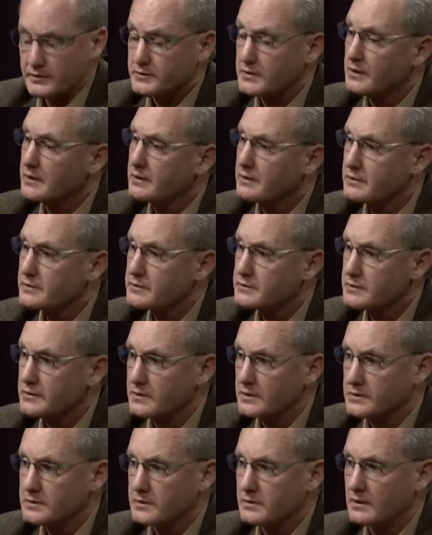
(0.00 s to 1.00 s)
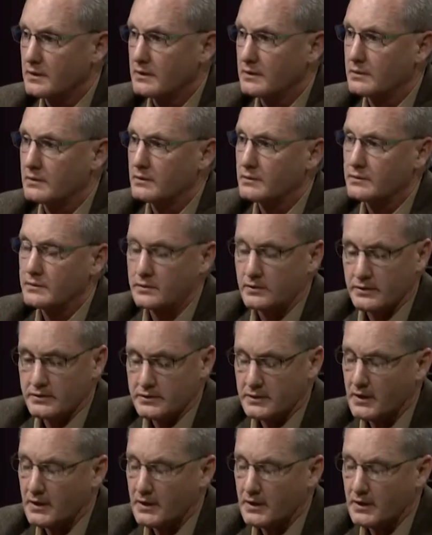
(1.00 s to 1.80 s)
senators, you get to know U.S.